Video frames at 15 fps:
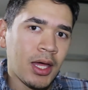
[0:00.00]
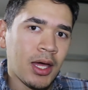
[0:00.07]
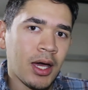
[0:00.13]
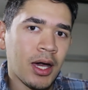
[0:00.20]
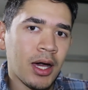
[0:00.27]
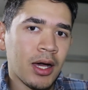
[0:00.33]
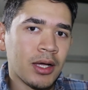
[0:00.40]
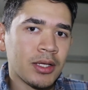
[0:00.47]

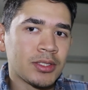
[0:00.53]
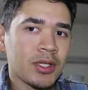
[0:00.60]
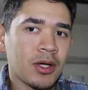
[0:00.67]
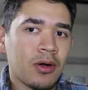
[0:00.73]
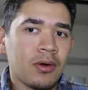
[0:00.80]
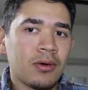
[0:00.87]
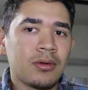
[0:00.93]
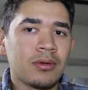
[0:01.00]

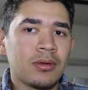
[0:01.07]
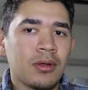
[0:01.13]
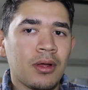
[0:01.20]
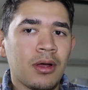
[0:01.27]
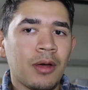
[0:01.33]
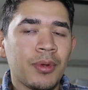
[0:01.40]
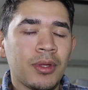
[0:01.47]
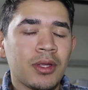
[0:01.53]
So
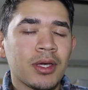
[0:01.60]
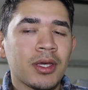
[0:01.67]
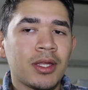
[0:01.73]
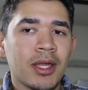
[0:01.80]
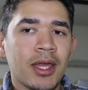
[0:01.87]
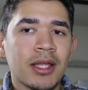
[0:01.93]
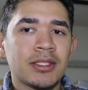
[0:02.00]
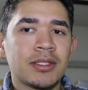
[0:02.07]
I'll be looking
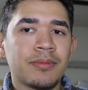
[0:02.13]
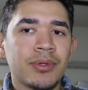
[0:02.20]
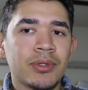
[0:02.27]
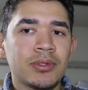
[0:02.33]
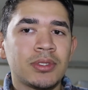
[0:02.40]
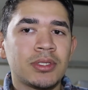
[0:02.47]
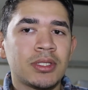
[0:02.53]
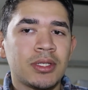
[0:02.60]
to get some
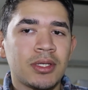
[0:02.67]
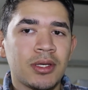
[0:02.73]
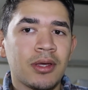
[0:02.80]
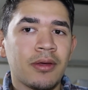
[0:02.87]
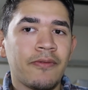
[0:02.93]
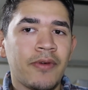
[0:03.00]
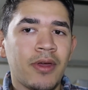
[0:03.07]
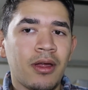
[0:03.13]
boost
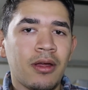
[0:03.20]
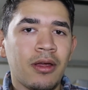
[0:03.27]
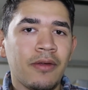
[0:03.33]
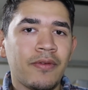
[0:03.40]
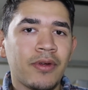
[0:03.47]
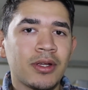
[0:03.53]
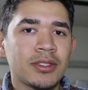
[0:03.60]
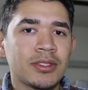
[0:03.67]
very,
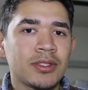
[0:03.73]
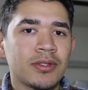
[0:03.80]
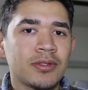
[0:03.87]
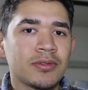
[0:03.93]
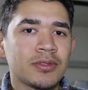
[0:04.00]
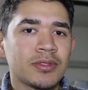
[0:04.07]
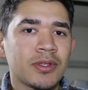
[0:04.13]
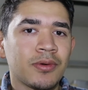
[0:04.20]
very
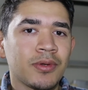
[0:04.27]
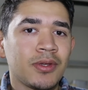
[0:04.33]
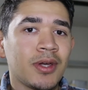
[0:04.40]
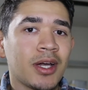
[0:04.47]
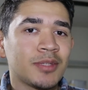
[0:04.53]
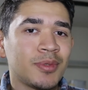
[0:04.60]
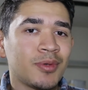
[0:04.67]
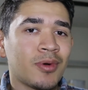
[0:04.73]
soon. So you
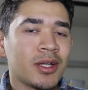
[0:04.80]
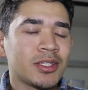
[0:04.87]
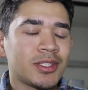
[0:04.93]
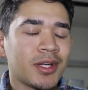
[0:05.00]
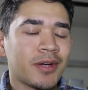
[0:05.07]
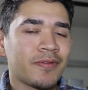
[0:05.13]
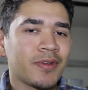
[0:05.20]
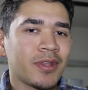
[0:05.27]
guys be
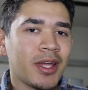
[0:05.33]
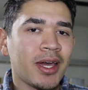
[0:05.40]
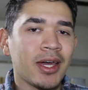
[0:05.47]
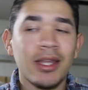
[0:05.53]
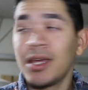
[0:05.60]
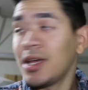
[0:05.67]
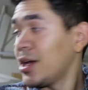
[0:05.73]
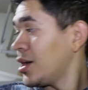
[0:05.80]
watching out for
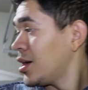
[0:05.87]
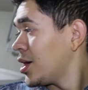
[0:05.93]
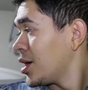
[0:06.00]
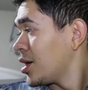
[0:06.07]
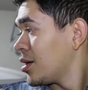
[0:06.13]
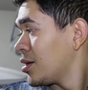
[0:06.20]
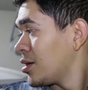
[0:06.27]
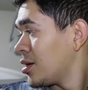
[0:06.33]
that.
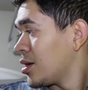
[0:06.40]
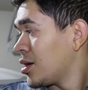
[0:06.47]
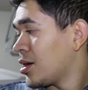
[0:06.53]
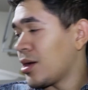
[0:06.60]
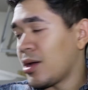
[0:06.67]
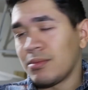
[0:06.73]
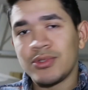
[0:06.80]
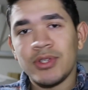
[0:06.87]

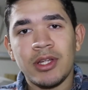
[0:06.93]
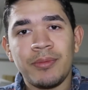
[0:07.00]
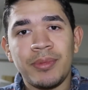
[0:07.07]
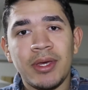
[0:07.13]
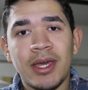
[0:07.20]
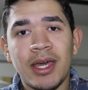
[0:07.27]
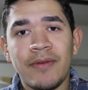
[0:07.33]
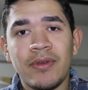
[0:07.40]
I'm trying to
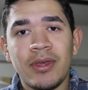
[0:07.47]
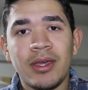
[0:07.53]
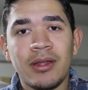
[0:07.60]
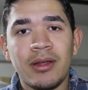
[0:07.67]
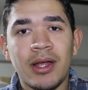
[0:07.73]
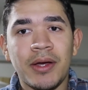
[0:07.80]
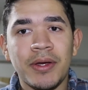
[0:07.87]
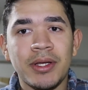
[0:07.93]
be a heavy
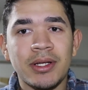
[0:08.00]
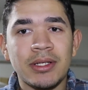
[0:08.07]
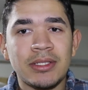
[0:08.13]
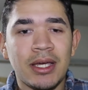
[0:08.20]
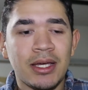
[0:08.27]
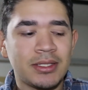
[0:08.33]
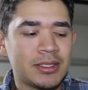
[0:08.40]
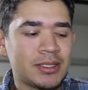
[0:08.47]
hitter out here in
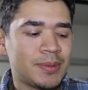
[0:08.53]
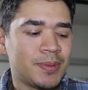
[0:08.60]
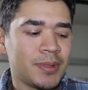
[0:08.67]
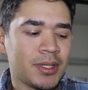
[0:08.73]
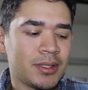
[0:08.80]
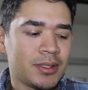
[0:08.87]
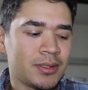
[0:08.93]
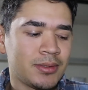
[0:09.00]
Texas,
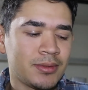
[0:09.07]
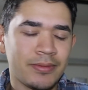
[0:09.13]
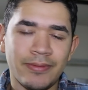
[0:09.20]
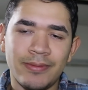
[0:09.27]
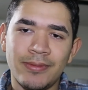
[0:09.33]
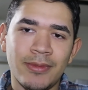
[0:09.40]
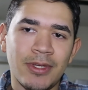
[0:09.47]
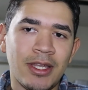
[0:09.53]
but
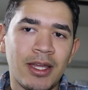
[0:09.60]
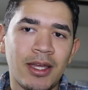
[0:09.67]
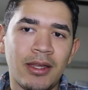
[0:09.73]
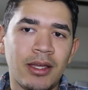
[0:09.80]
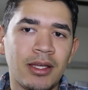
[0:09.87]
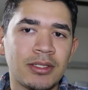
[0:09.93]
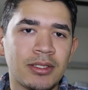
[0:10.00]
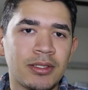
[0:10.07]
it ain't
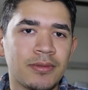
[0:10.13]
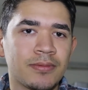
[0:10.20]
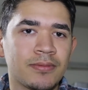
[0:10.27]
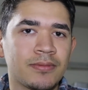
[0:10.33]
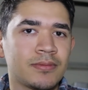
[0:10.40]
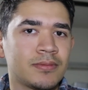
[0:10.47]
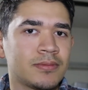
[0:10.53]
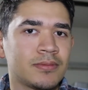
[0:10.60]
easy.
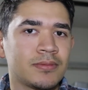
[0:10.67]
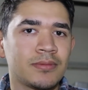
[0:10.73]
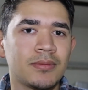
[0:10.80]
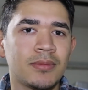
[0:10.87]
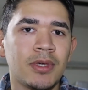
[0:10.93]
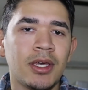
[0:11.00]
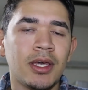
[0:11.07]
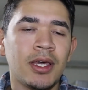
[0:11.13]

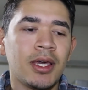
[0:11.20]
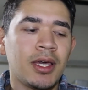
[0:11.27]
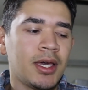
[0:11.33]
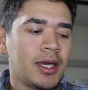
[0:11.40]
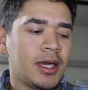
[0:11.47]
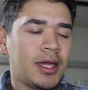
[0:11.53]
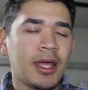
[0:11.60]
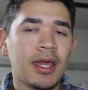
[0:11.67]

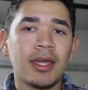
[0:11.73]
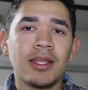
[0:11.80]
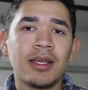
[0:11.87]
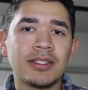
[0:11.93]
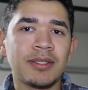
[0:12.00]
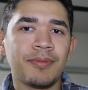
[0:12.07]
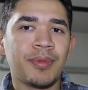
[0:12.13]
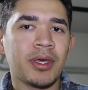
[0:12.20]
It ain't
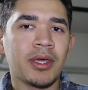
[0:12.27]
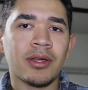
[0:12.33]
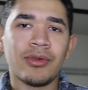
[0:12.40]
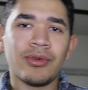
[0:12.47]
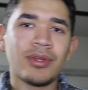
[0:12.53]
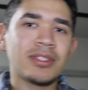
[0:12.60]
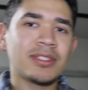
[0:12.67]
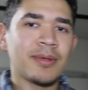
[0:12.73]
easy being
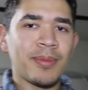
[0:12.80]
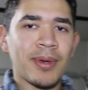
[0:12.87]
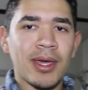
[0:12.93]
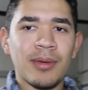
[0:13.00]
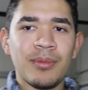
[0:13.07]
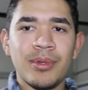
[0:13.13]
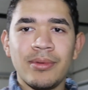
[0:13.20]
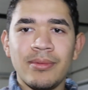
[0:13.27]
greasy,
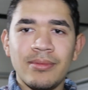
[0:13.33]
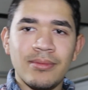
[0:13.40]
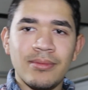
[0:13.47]
baby.